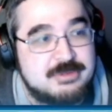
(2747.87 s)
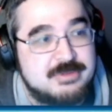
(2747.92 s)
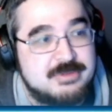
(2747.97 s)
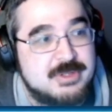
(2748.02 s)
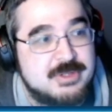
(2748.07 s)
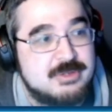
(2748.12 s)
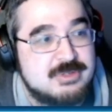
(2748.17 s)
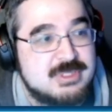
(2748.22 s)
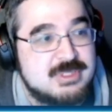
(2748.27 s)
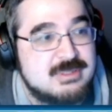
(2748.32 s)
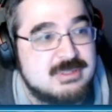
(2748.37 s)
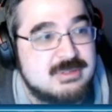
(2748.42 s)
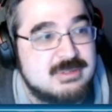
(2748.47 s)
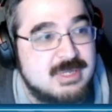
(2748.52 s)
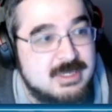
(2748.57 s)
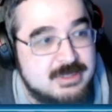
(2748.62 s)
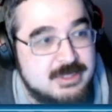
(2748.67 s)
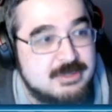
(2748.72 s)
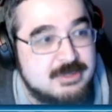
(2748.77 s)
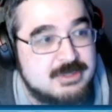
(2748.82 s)
your views
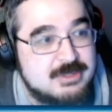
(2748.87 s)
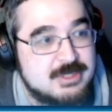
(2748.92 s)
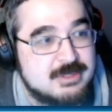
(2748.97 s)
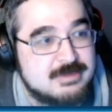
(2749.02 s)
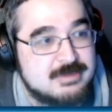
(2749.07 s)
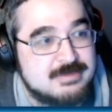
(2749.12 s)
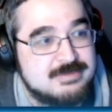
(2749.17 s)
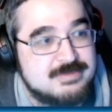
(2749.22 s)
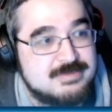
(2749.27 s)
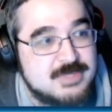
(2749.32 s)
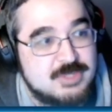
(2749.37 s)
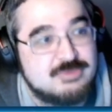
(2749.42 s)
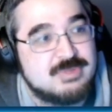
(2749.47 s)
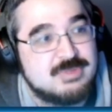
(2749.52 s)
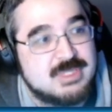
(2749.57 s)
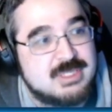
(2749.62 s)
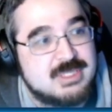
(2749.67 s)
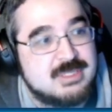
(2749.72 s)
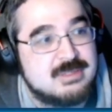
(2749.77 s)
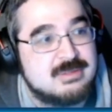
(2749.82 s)
in YouTube. You really do.